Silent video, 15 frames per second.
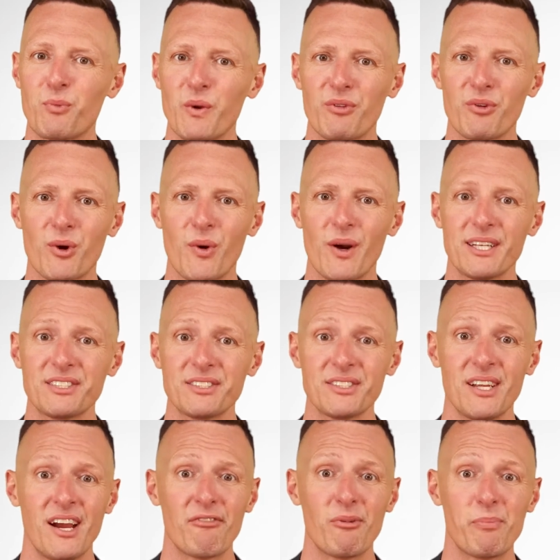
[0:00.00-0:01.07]
with
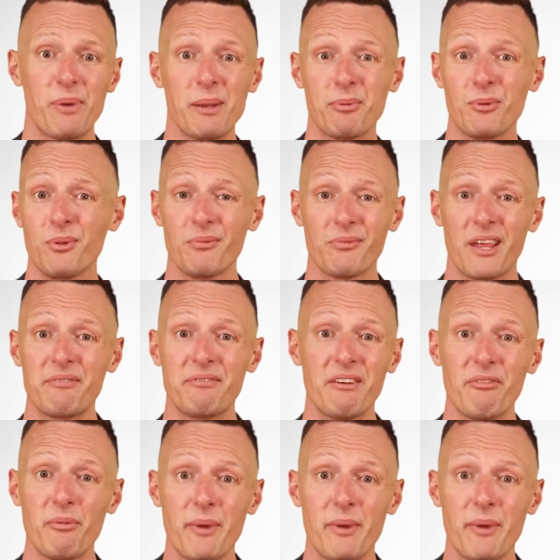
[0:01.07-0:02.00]
requests from people they've never